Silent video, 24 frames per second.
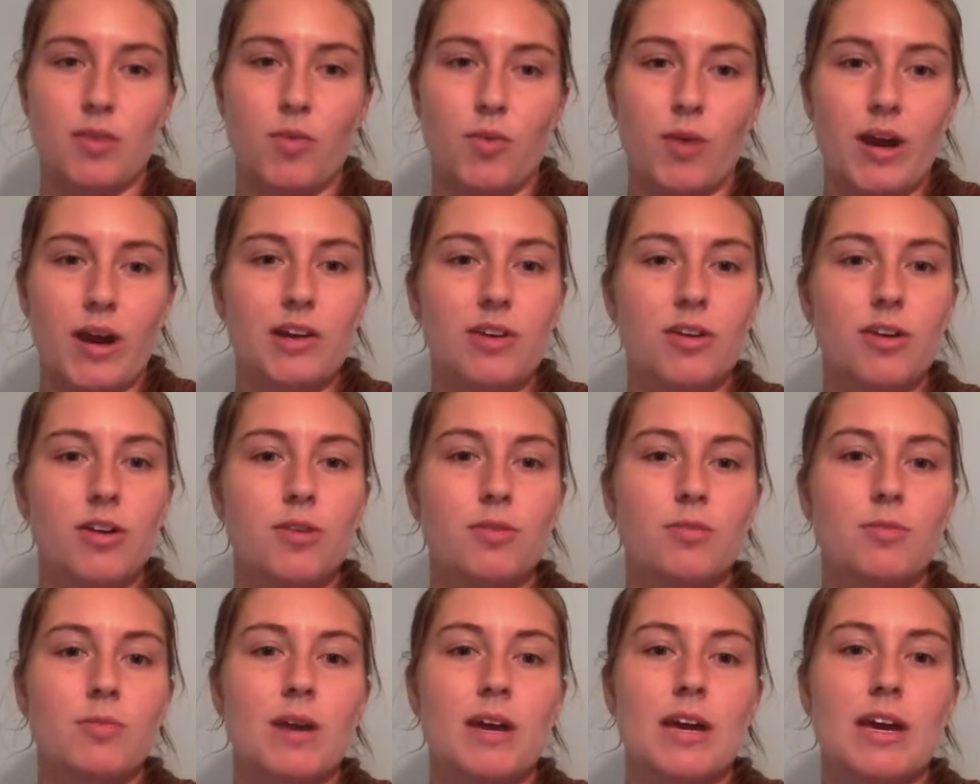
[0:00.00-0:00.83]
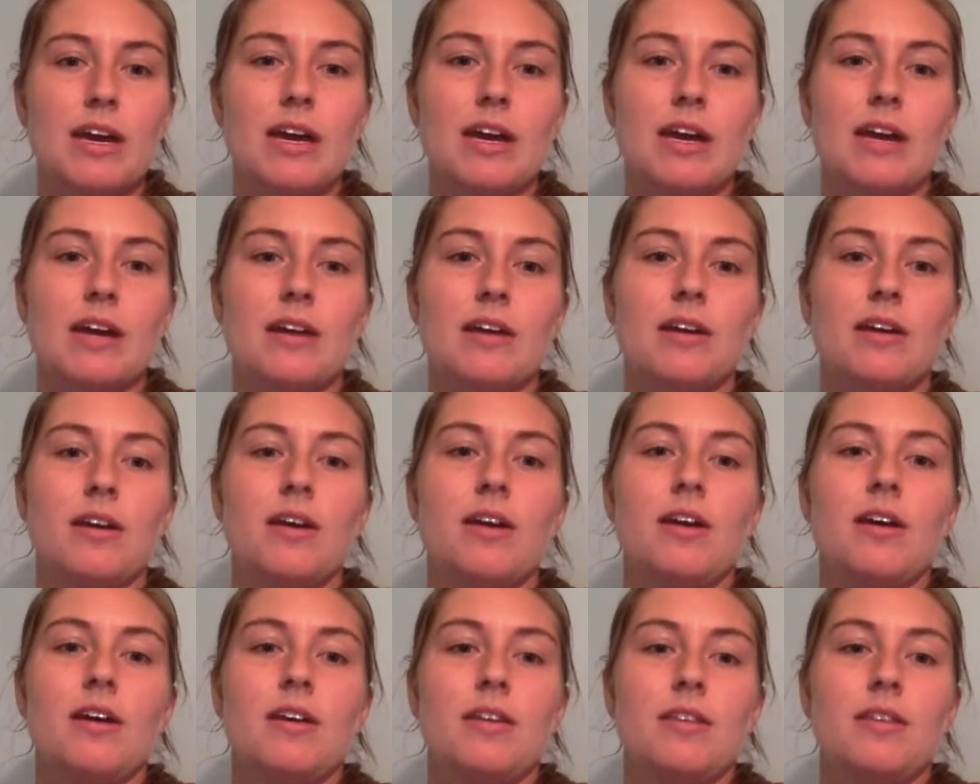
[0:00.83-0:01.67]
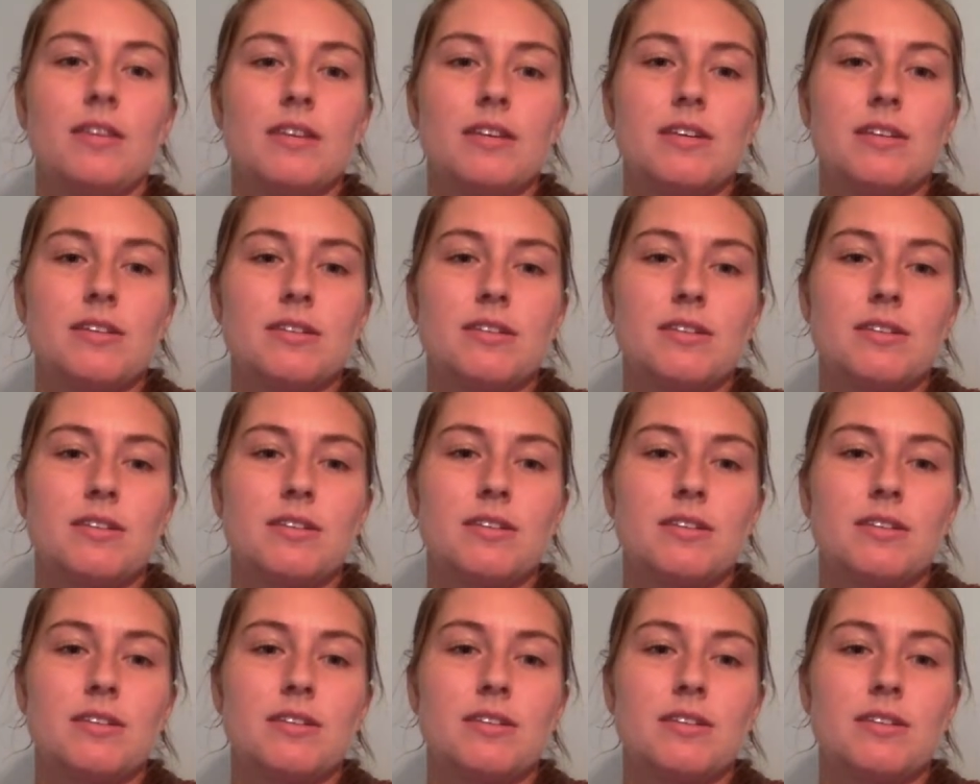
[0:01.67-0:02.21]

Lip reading: waiting room, and the